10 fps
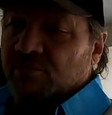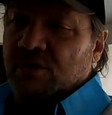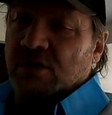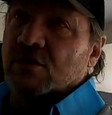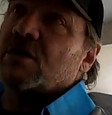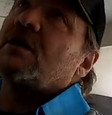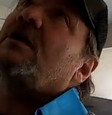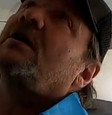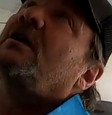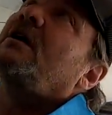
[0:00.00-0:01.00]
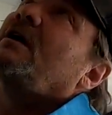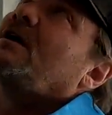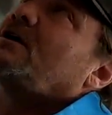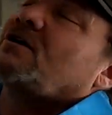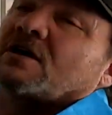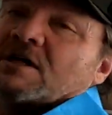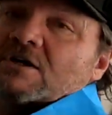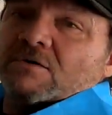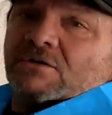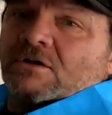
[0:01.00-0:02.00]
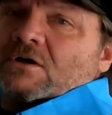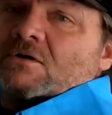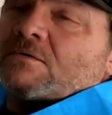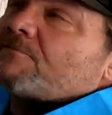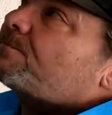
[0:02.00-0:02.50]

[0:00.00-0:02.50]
pretty good. You can hear it though.